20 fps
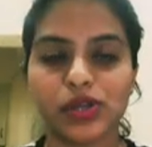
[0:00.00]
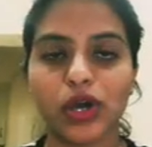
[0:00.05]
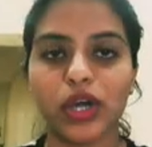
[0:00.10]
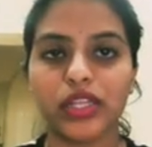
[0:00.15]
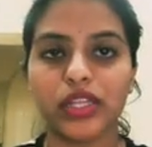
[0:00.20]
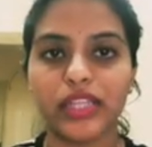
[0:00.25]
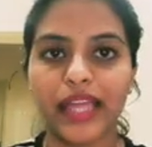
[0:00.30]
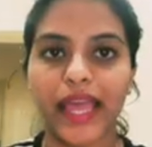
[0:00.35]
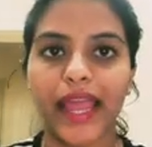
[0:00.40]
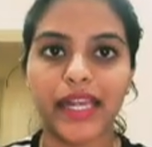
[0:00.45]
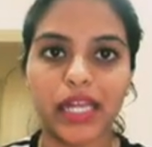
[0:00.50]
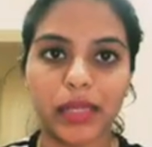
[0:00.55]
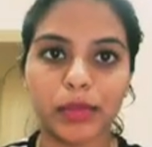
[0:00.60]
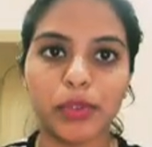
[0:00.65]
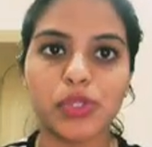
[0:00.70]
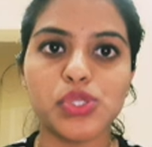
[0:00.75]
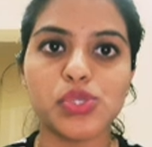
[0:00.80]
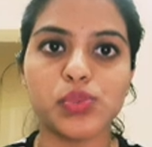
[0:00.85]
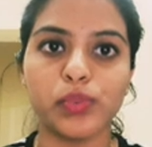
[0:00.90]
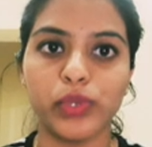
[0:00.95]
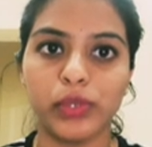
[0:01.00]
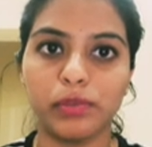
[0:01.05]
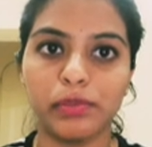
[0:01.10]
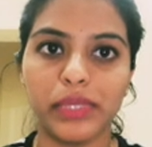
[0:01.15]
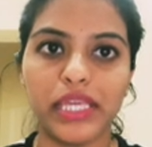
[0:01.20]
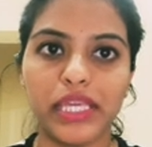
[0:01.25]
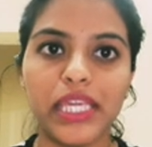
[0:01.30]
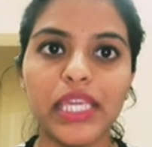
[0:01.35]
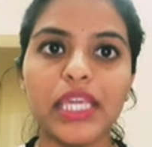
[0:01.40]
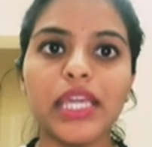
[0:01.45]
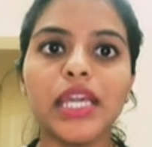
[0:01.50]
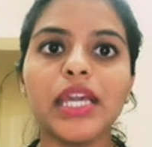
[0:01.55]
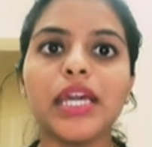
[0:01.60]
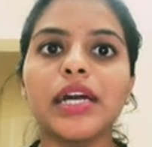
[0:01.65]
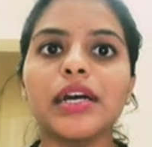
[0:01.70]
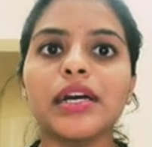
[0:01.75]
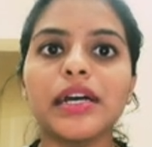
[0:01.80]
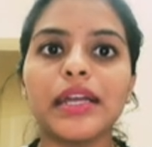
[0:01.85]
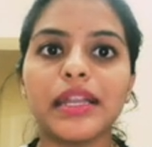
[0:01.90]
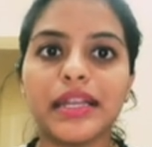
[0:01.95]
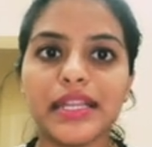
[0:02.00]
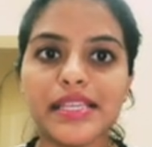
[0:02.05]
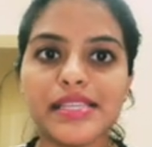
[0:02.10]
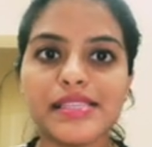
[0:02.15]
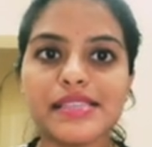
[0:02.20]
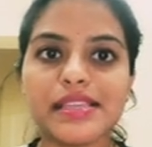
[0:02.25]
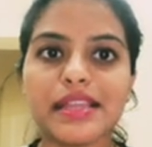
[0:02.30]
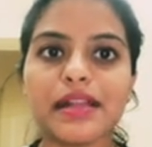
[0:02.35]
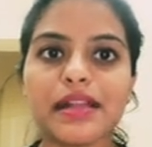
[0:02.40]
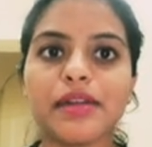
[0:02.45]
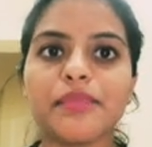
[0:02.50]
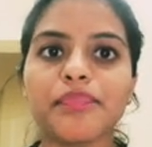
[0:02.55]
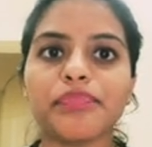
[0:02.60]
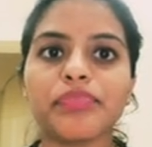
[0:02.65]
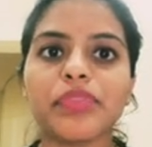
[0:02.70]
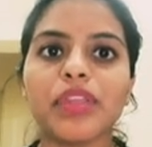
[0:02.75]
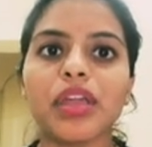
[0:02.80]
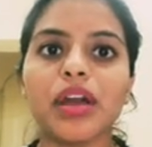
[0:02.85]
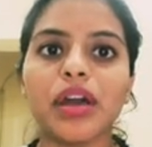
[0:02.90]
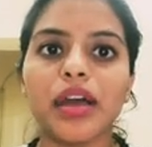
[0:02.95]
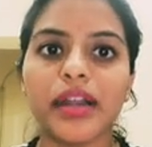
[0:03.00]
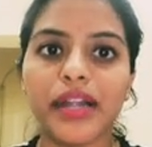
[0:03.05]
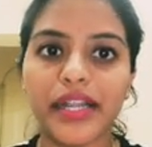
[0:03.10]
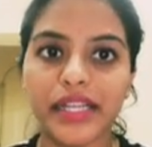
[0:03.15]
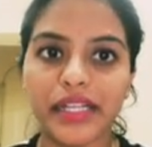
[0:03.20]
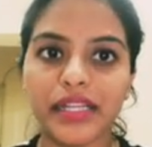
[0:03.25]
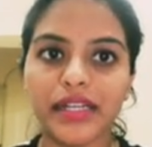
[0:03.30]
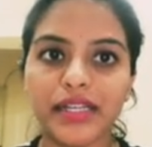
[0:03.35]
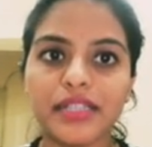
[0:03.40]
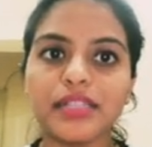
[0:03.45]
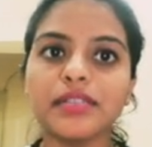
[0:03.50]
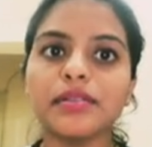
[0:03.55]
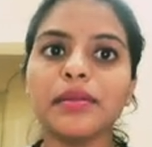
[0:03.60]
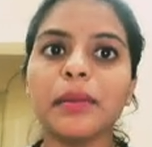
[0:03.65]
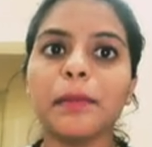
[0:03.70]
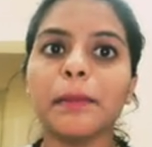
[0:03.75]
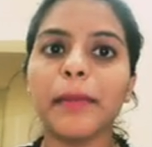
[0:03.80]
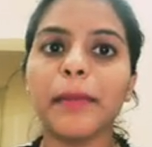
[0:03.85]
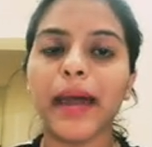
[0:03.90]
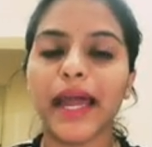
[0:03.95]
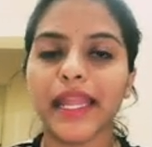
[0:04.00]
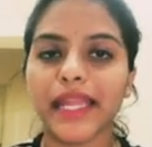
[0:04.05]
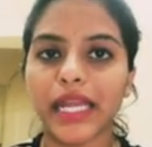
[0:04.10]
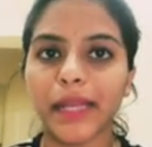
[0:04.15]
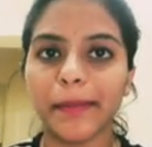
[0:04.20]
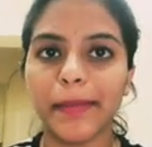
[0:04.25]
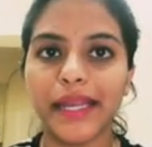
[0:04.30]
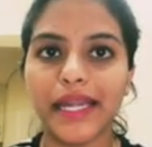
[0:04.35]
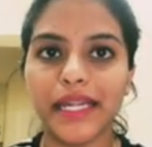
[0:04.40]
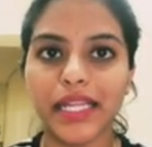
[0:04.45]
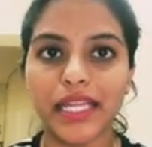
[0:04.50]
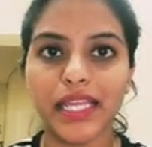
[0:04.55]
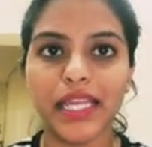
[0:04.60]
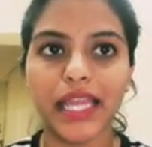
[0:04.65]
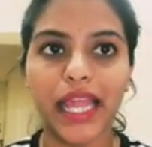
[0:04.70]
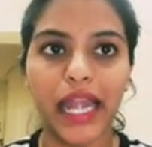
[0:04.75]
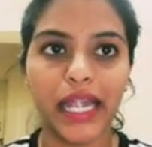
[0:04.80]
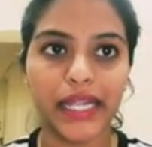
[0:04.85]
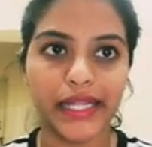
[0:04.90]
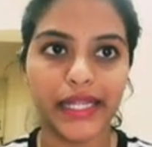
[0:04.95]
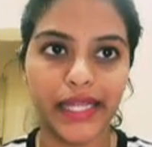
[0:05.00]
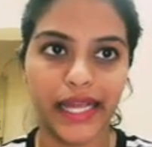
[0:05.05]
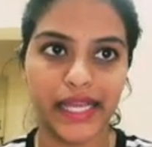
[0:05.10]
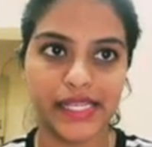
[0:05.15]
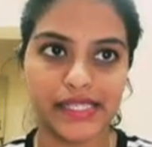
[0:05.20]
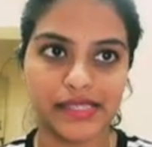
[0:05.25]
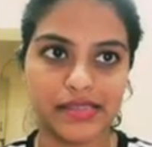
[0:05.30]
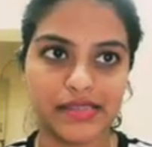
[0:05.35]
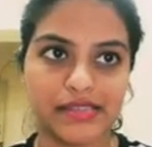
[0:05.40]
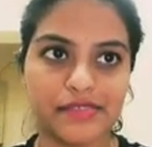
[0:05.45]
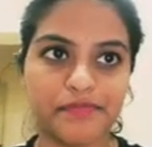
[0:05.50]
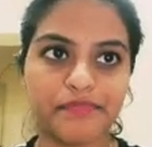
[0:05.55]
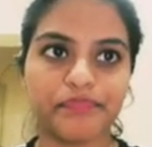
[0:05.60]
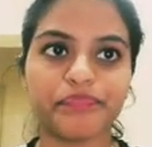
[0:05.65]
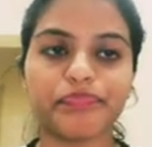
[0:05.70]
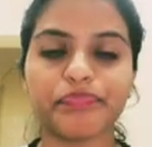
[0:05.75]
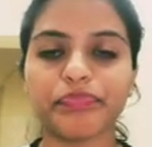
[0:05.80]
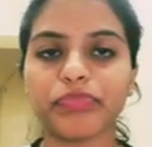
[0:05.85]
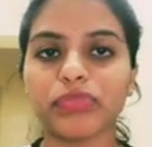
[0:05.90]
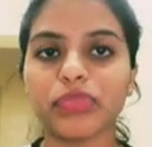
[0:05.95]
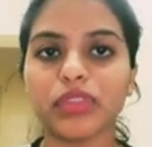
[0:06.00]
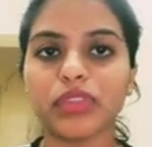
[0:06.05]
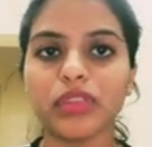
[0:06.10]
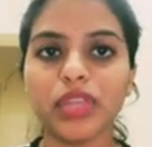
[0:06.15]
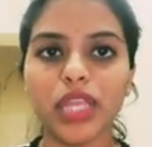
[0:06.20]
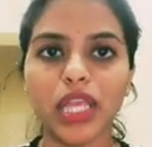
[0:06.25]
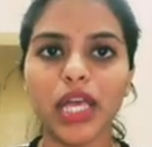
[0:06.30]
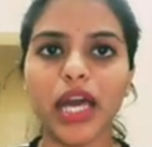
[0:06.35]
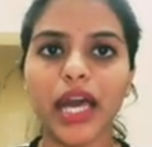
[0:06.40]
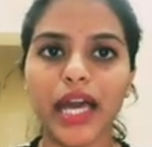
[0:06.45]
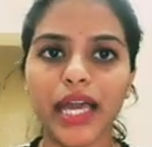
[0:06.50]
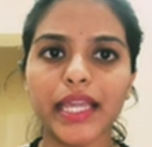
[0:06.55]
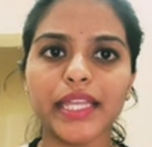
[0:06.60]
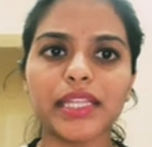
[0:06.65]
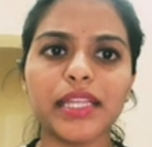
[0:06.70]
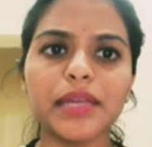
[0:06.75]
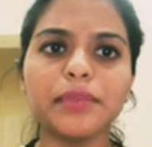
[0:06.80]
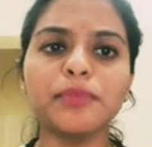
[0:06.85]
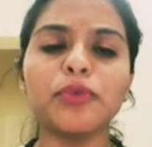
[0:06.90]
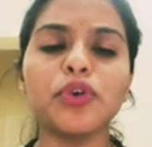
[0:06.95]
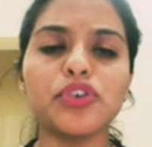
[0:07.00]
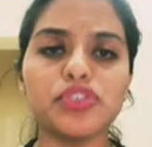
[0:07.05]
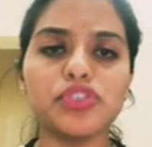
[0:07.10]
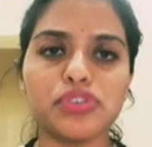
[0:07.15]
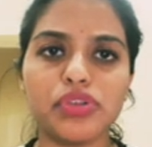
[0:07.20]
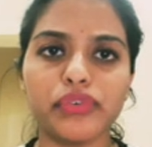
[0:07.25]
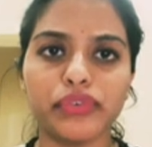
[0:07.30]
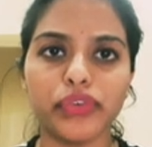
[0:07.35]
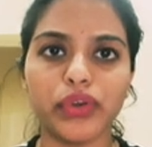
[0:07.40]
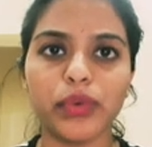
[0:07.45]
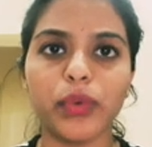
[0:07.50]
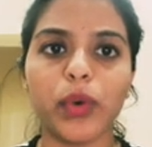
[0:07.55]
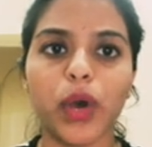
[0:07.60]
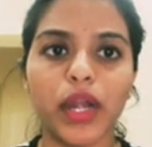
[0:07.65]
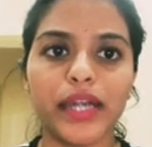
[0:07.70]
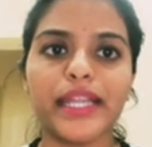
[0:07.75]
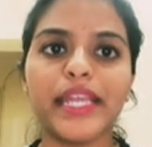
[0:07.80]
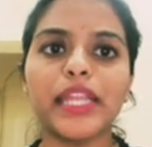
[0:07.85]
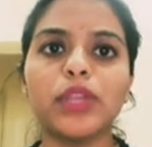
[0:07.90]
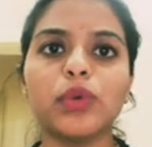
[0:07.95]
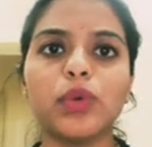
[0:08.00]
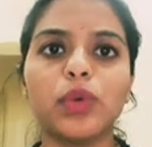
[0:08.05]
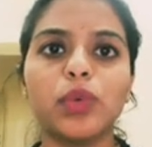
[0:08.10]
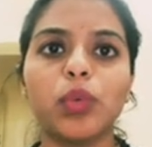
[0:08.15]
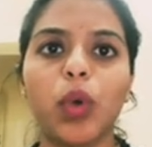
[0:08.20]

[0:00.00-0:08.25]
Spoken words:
or the attributes would be risk, return, marketability, and taxes. I think most of you have already known